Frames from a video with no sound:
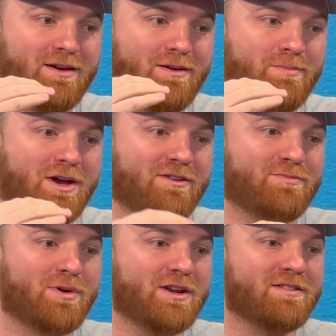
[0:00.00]
amount of
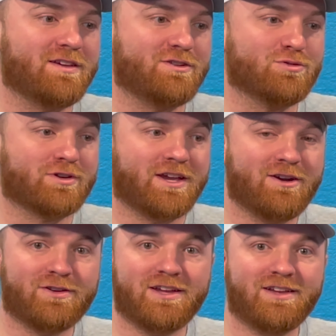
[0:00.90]
money that your
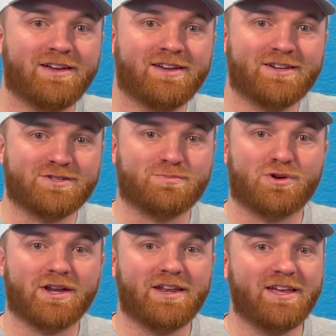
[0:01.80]
county is
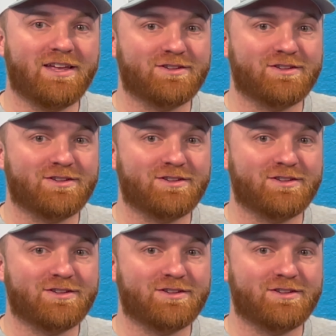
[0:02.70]
bringing in